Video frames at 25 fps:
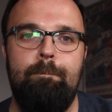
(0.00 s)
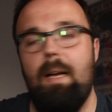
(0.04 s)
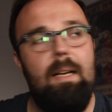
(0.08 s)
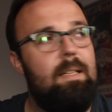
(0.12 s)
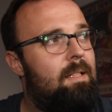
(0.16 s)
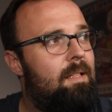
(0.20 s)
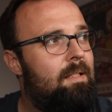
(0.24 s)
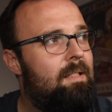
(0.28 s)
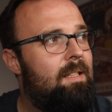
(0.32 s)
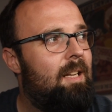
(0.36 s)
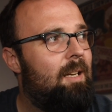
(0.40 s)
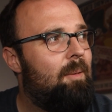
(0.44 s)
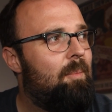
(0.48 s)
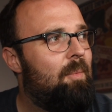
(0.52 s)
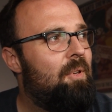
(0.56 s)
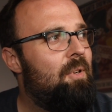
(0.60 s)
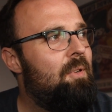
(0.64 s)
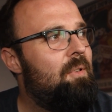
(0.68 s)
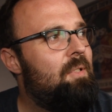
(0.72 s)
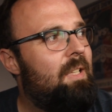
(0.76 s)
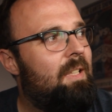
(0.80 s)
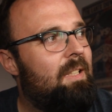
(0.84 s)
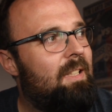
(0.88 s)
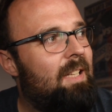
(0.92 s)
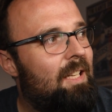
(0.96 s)
As you can tell, I'm
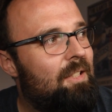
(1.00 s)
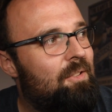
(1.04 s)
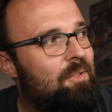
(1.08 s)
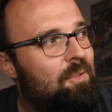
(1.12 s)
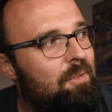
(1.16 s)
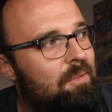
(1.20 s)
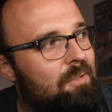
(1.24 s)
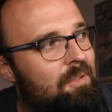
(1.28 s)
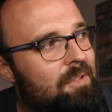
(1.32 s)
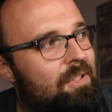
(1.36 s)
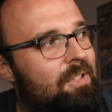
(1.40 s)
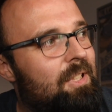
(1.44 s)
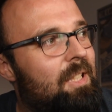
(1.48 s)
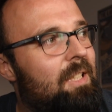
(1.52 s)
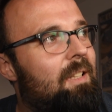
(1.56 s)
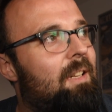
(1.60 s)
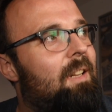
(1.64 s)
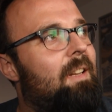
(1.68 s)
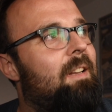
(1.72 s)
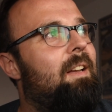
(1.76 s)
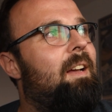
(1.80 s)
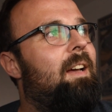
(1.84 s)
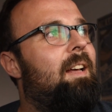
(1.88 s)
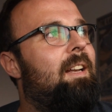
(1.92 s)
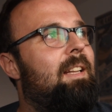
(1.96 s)
losing natural
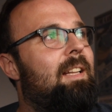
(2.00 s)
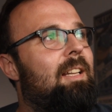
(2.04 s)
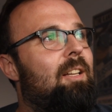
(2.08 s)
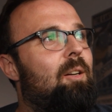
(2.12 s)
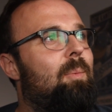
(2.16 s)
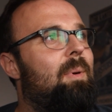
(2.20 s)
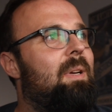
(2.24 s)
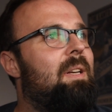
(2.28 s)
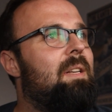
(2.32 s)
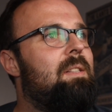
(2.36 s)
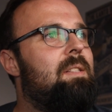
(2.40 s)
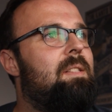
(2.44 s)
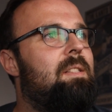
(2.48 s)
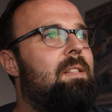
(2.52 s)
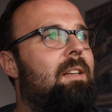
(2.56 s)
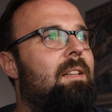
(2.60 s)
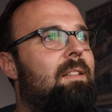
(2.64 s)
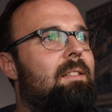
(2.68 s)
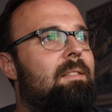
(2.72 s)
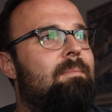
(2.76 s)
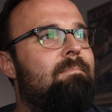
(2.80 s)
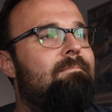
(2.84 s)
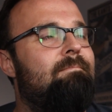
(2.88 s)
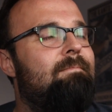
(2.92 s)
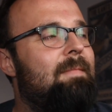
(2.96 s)
sunlight. I had a little bit of
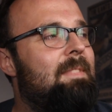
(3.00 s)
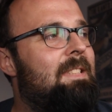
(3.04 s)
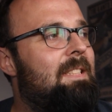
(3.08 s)
sun.